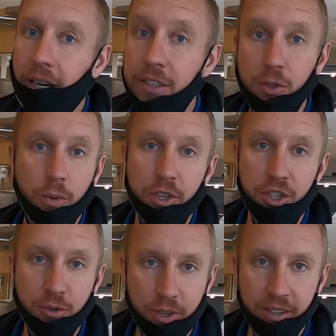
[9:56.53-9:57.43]
I just want a
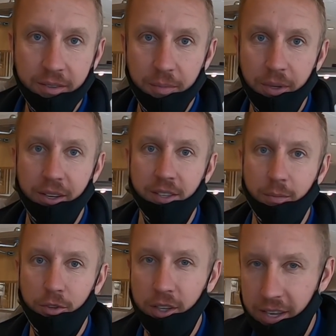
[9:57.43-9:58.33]
unit because
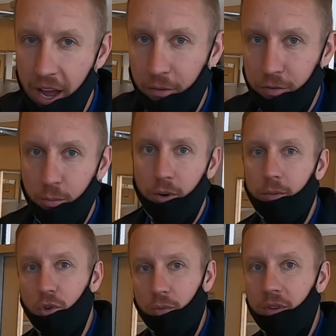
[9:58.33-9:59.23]
I'm really down from where
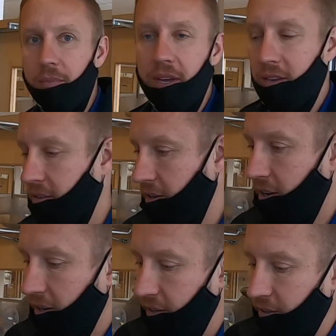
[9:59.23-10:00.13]
I would normally be.
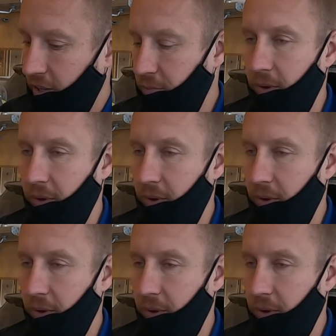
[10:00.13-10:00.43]
This